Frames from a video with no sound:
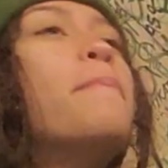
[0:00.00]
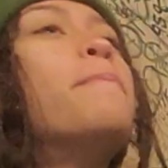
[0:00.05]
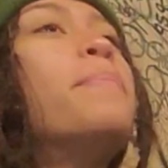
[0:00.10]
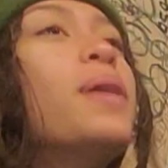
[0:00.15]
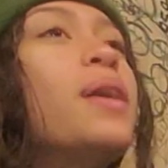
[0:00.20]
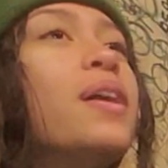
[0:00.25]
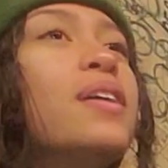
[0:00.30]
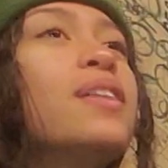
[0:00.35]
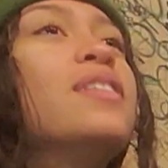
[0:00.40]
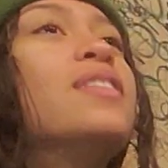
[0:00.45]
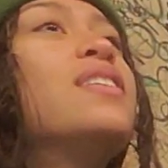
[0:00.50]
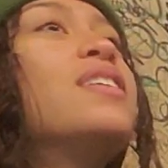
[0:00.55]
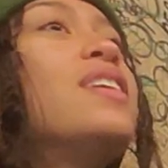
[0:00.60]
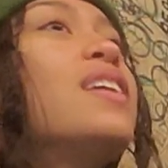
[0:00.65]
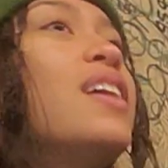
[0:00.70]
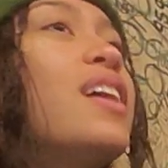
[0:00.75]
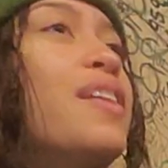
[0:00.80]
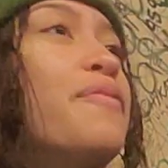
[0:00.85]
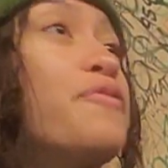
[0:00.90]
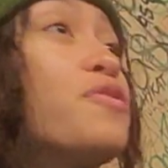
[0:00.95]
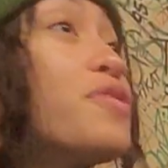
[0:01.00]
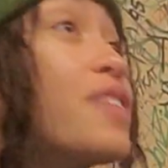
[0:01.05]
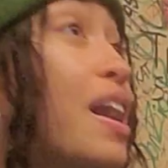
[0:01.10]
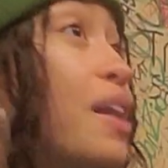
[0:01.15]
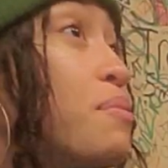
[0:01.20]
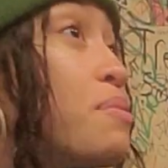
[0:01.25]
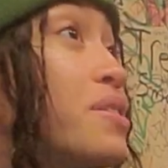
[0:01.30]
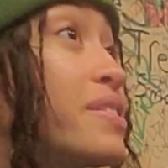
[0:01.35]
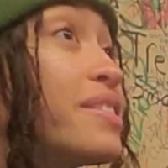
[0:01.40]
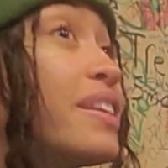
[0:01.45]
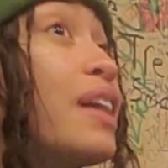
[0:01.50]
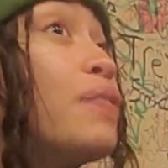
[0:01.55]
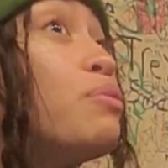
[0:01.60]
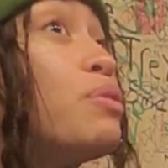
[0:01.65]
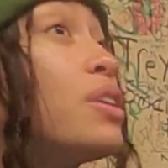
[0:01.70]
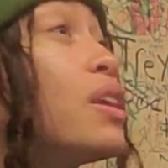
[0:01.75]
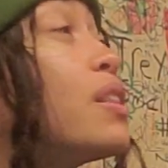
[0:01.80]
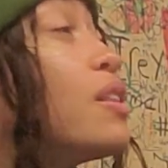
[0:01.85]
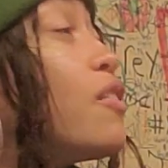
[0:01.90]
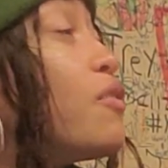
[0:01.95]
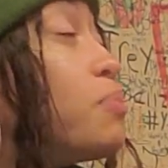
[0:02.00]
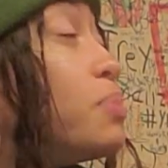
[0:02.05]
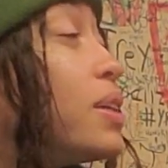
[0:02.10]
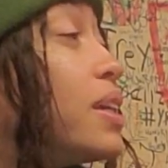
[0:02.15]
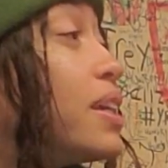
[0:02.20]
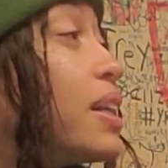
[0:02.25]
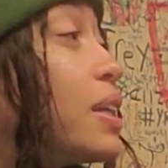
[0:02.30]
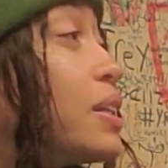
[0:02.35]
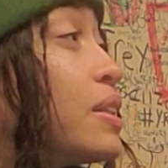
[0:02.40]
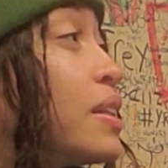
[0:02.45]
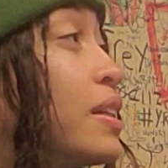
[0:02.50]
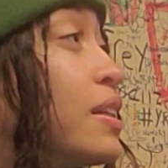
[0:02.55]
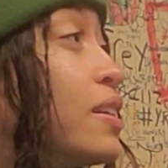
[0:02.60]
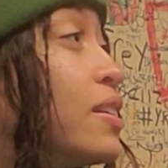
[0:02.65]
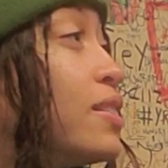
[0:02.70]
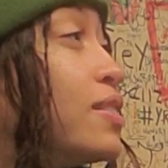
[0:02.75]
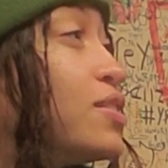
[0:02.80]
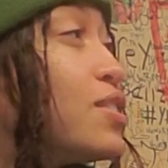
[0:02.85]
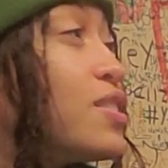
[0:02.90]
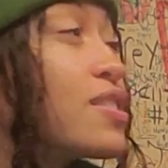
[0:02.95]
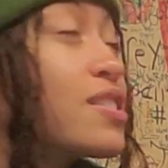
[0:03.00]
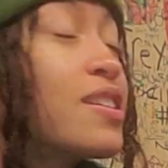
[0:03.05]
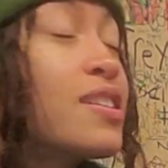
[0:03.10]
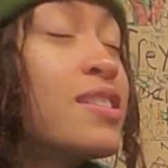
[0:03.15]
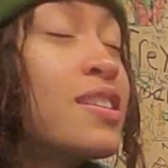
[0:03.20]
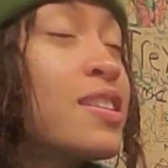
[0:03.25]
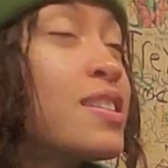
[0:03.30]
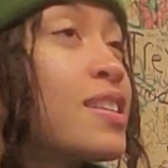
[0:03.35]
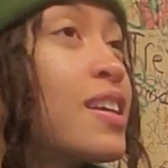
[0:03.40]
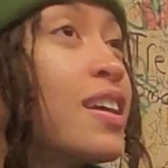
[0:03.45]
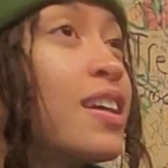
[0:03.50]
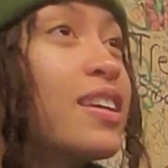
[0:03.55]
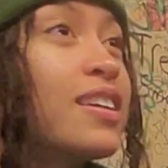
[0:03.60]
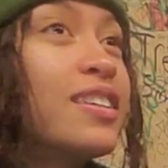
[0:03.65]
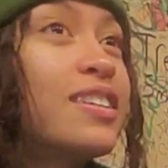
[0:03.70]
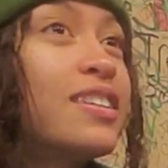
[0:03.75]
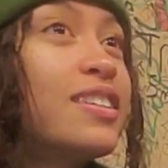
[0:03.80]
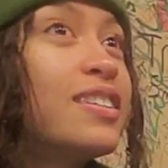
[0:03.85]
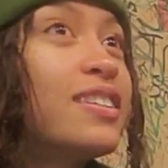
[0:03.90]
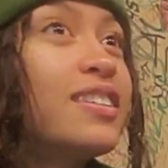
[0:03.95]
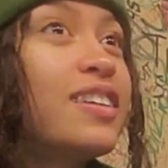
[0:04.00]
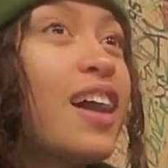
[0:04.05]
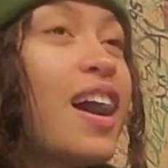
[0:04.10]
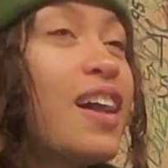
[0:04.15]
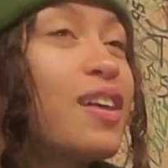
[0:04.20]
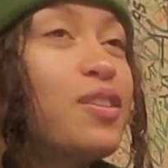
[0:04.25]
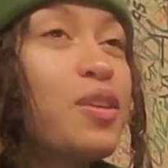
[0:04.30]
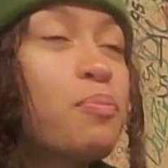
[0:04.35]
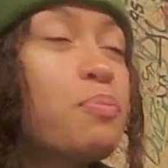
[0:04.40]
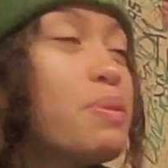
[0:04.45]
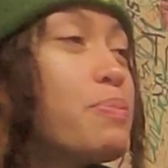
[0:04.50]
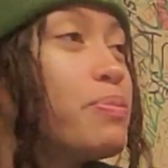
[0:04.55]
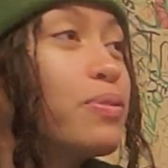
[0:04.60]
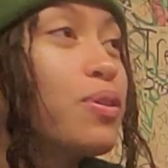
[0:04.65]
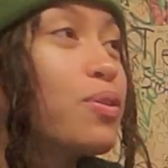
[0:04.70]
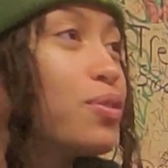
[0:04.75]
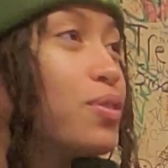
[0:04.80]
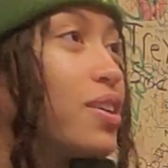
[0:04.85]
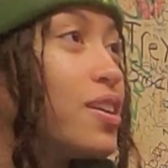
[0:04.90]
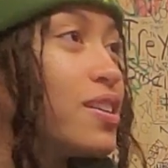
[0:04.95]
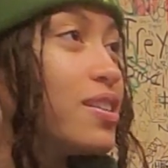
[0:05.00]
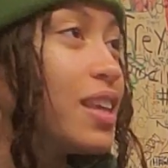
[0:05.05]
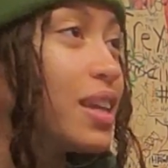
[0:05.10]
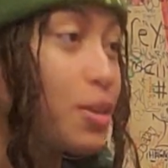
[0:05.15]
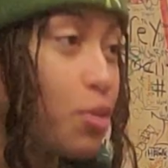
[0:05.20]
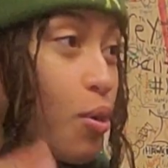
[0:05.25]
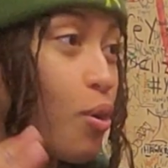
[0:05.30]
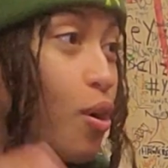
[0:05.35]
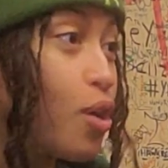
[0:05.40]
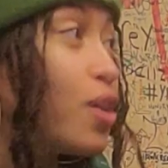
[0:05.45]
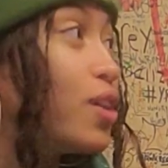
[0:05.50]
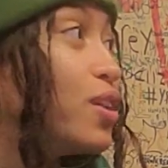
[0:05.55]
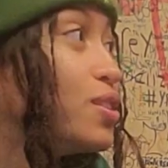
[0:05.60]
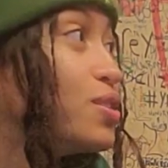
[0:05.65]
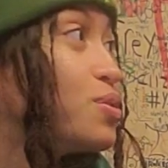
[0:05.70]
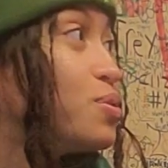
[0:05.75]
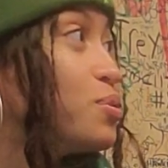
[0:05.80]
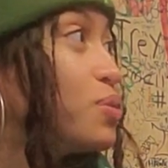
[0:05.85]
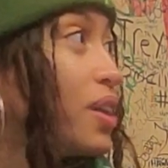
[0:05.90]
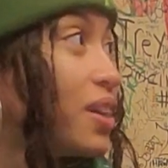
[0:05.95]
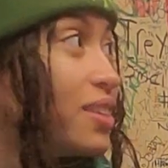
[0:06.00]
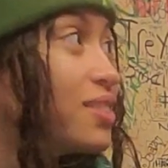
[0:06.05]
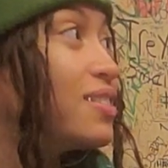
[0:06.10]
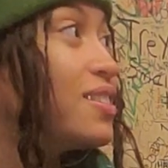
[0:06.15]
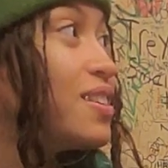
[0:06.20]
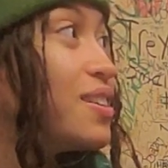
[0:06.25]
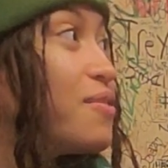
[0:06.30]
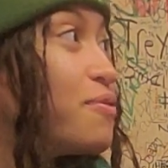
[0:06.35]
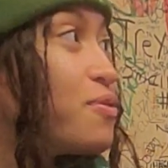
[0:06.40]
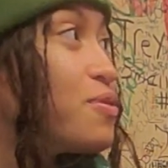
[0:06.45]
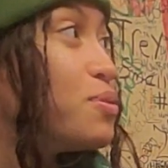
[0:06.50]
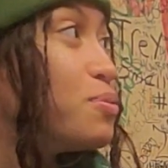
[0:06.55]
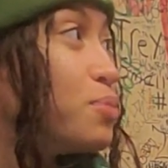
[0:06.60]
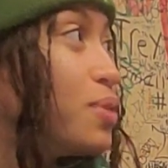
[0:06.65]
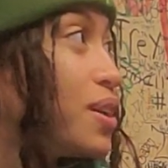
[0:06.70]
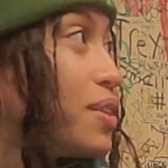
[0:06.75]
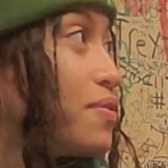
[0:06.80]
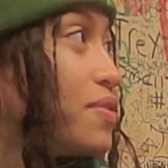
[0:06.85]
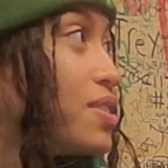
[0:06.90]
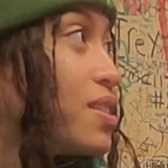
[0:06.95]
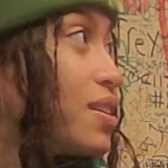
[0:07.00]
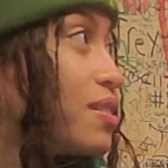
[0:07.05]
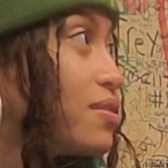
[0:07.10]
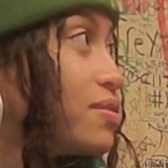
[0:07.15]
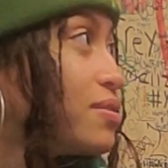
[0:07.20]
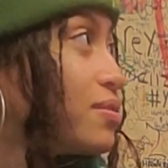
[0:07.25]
But for that reason, I really love playing out there, just because it's like, I don't know, people go crazy, like go hard too, like for the rave stuff.